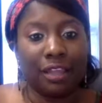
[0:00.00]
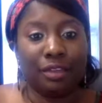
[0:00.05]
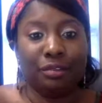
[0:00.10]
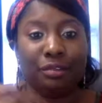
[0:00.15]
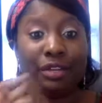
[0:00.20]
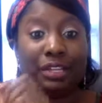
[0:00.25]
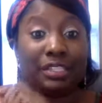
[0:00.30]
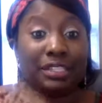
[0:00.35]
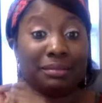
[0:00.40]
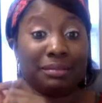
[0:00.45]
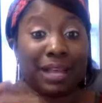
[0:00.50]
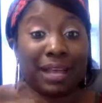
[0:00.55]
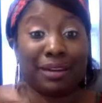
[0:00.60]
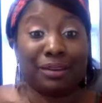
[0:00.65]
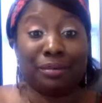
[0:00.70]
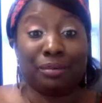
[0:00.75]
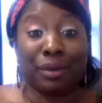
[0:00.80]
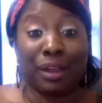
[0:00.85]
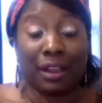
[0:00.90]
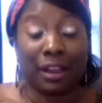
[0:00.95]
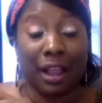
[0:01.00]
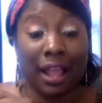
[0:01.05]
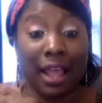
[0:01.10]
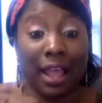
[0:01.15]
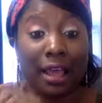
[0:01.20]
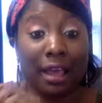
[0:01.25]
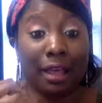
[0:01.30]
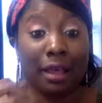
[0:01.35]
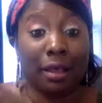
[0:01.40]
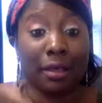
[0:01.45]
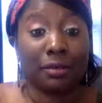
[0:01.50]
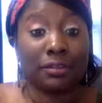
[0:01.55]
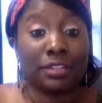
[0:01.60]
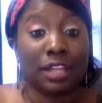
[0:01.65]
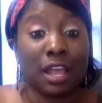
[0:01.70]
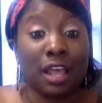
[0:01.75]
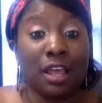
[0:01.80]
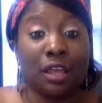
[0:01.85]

you need some kind of warehouse,